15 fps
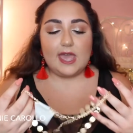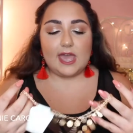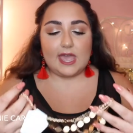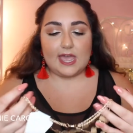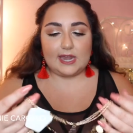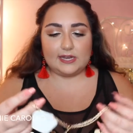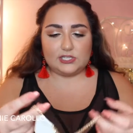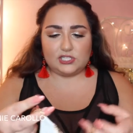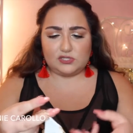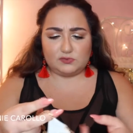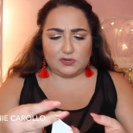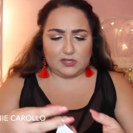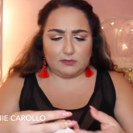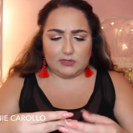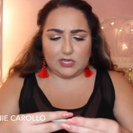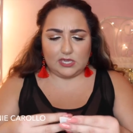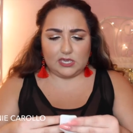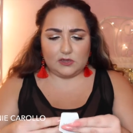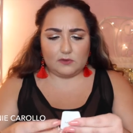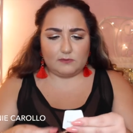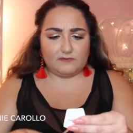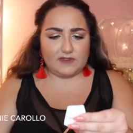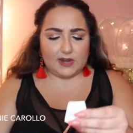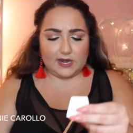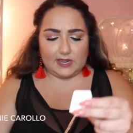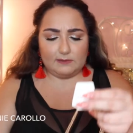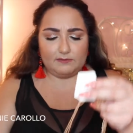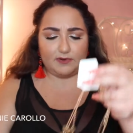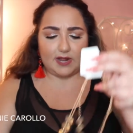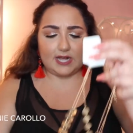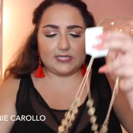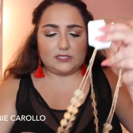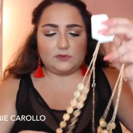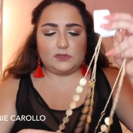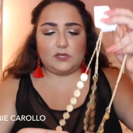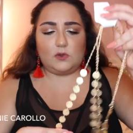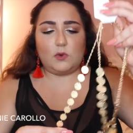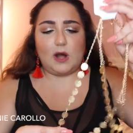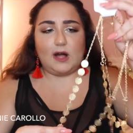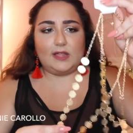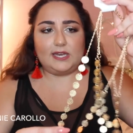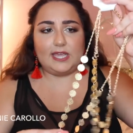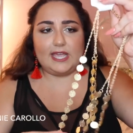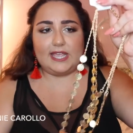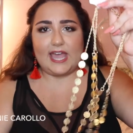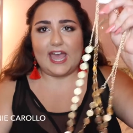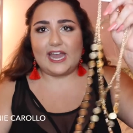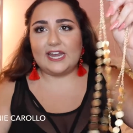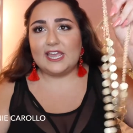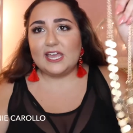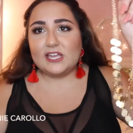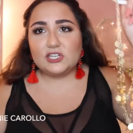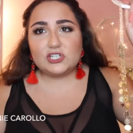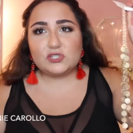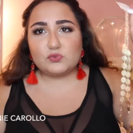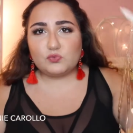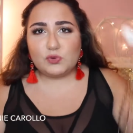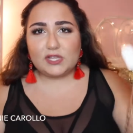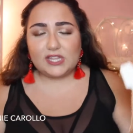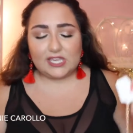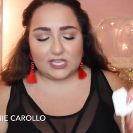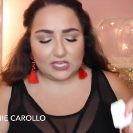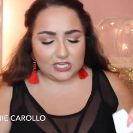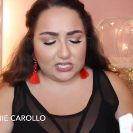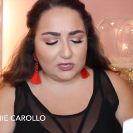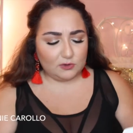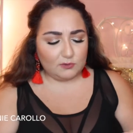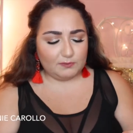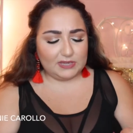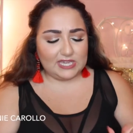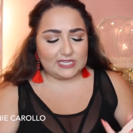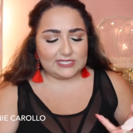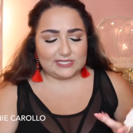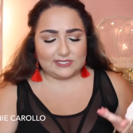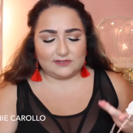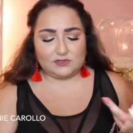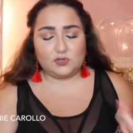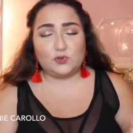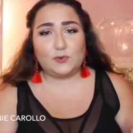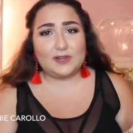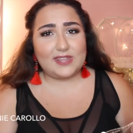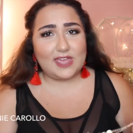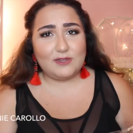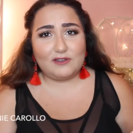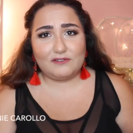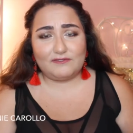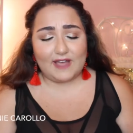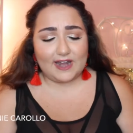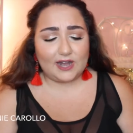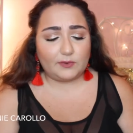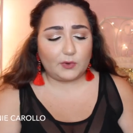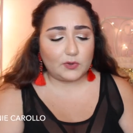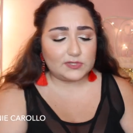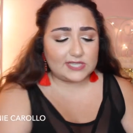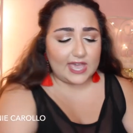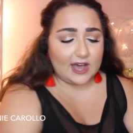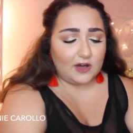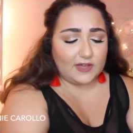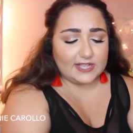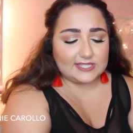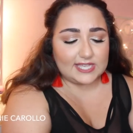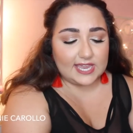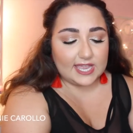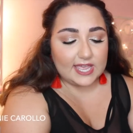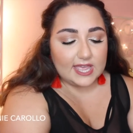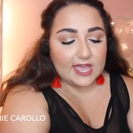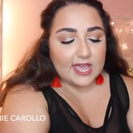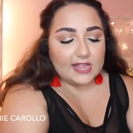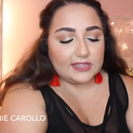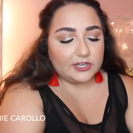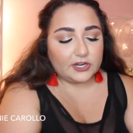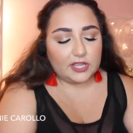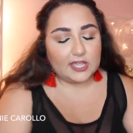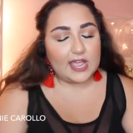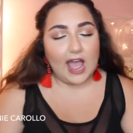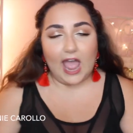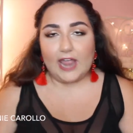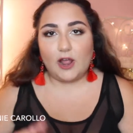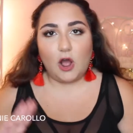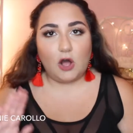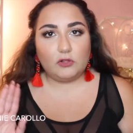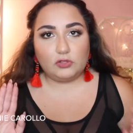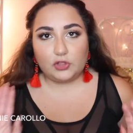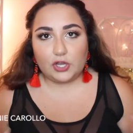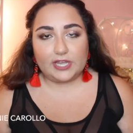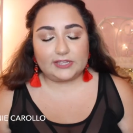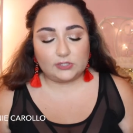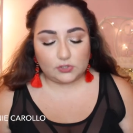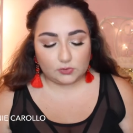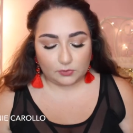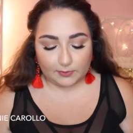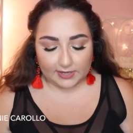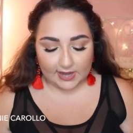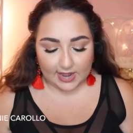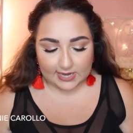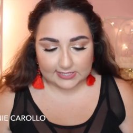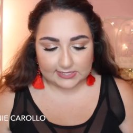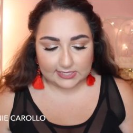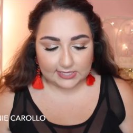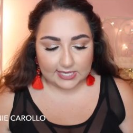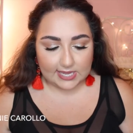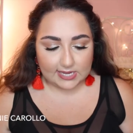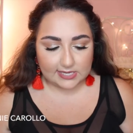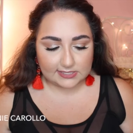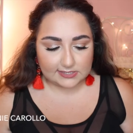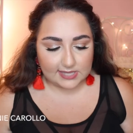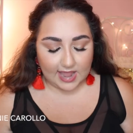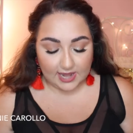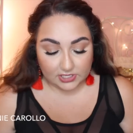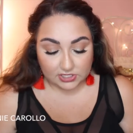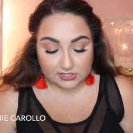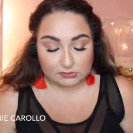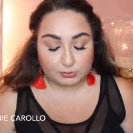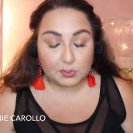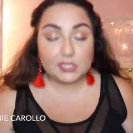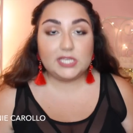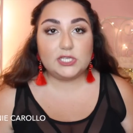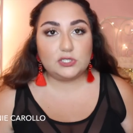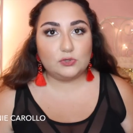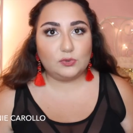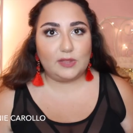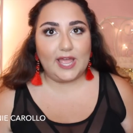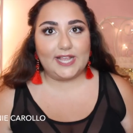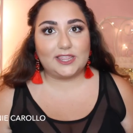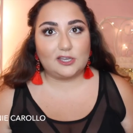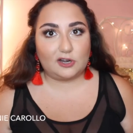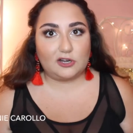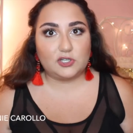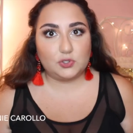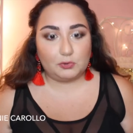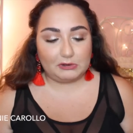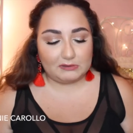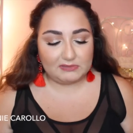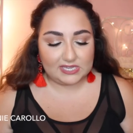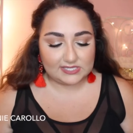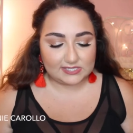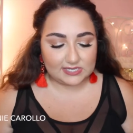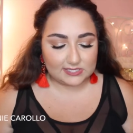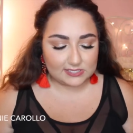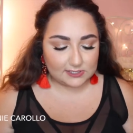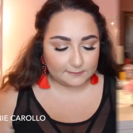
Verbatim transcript: And it's just really, really cute. Very impressed with the quality. Again, just really cute pieces of jewelry that you can find on Rosegal. It's like, literally, I look at the jewelry constantly because I just really do like their jewelry pieces.